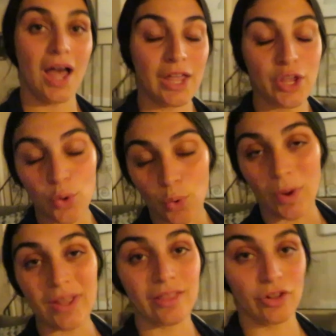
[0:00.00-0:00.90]
I
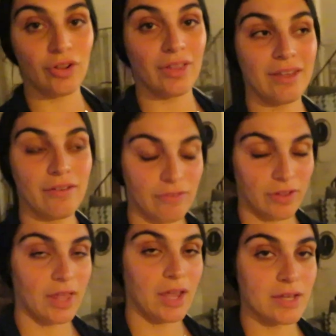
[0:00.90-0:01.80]
quite literally
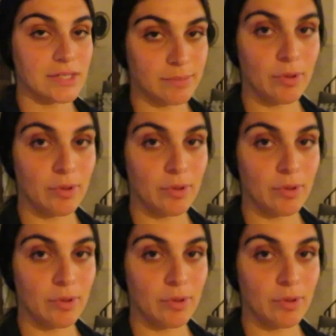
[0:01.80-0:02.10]
feel like I